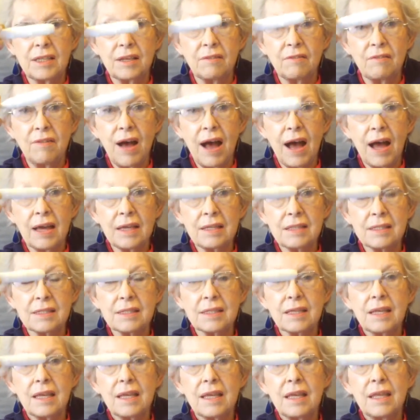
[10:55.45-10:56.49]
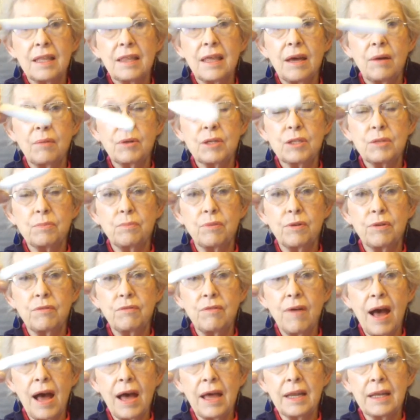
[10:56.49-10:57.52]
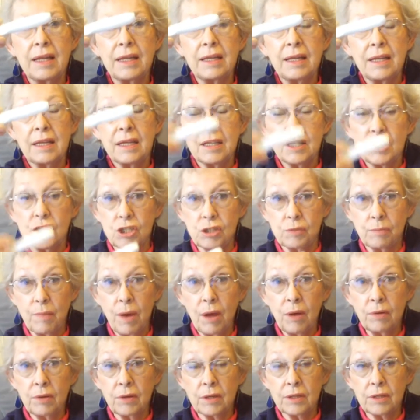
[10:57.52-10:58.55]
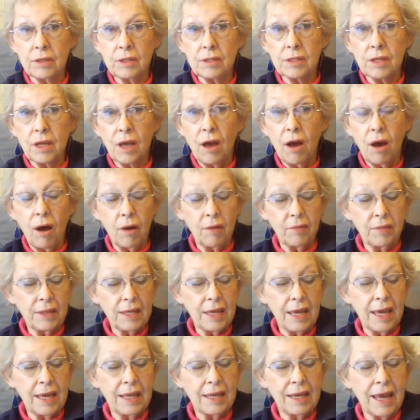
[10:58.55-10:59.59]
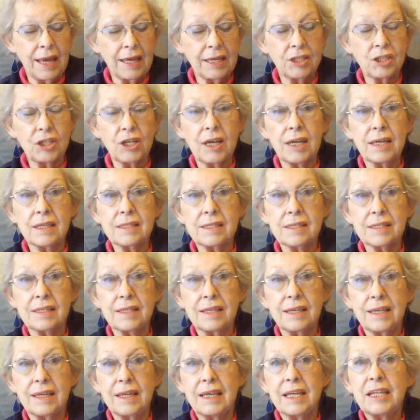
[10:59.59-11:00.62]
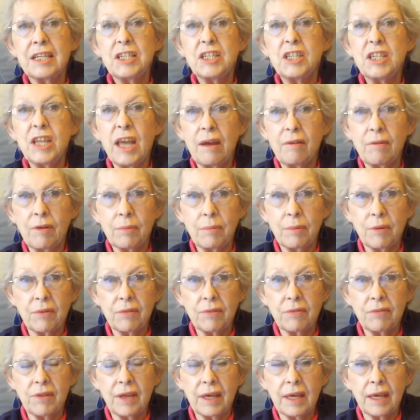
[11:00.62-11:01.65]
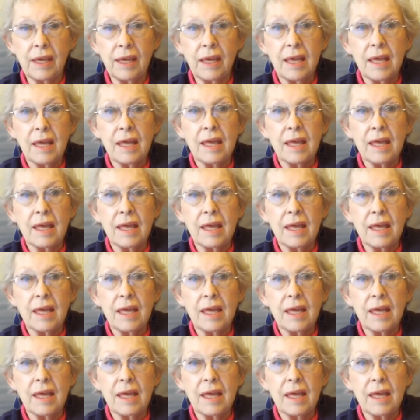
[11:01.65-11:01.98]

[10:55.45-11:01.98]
device that was provided smokers on the NHS. Terrible thing.